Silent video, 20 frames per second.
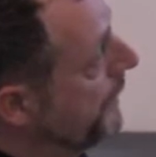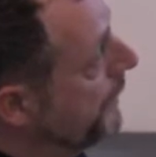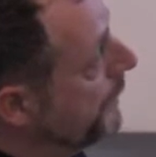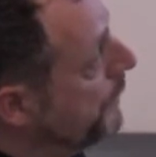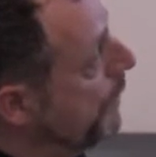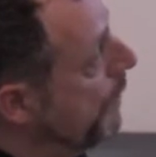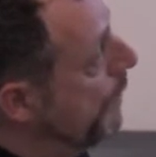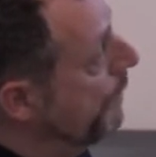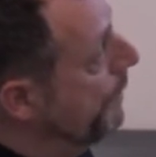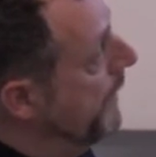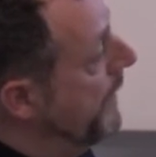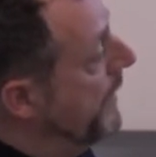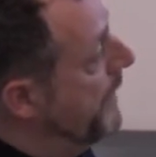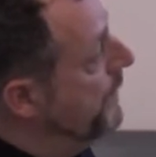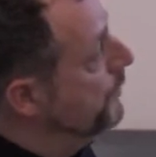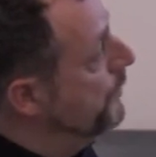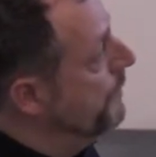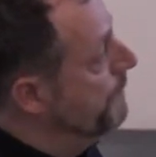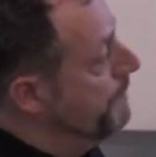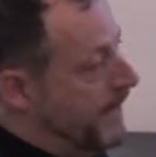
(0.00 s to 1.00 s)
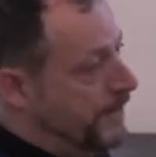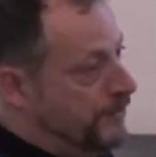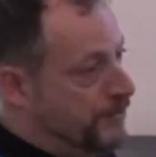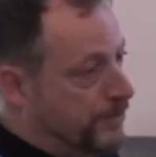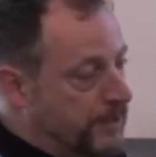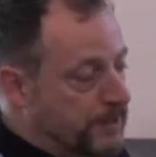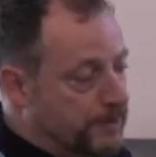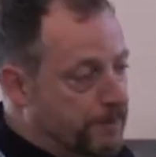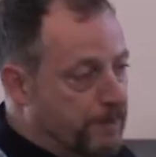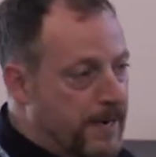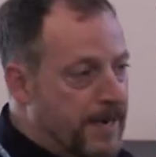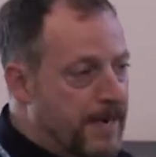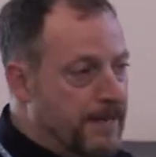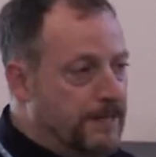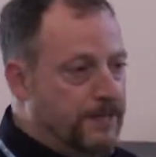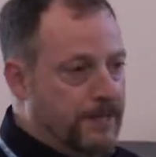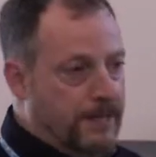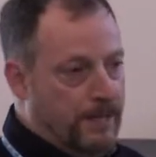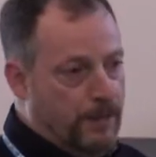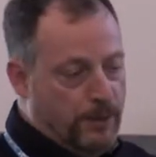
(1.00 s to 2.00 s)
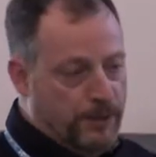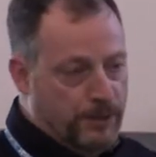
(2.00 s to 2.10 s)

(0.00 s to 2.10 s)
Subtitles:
and a correlation matrix PT,